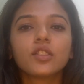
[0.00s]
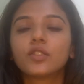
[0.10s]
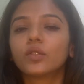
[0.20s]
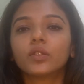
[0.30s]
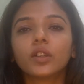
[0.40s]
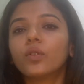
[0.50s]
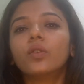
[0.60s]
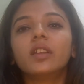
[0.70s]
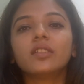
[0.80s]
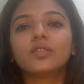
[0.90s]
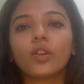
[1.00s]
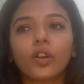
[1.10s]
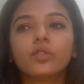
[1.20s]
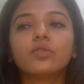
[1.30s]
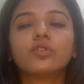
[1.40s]
So the goal is
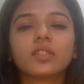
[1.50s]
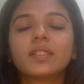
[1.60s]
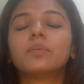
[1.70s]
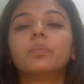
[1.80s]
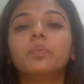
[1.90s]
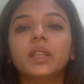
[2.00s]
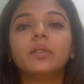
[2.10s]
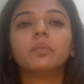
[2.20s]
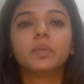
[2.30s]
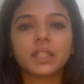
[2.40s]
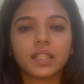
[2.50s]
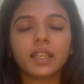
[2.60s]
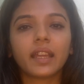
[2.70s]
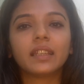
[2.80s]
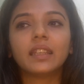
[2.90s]
not to just be
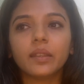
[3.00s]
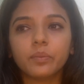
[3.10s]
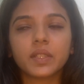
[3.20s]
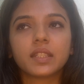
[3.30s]
busy and keep